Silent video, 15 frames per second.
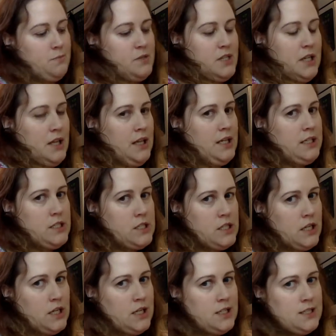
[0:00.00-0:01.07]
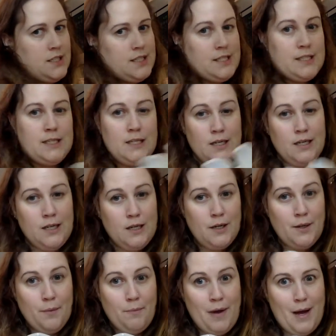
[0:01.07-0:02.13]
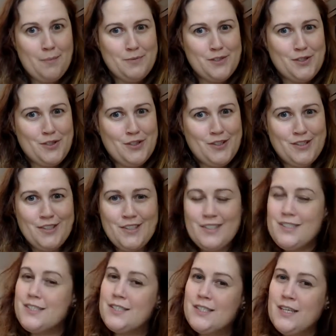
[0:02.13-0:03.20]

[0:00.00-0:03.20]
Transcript: delicious popsicles.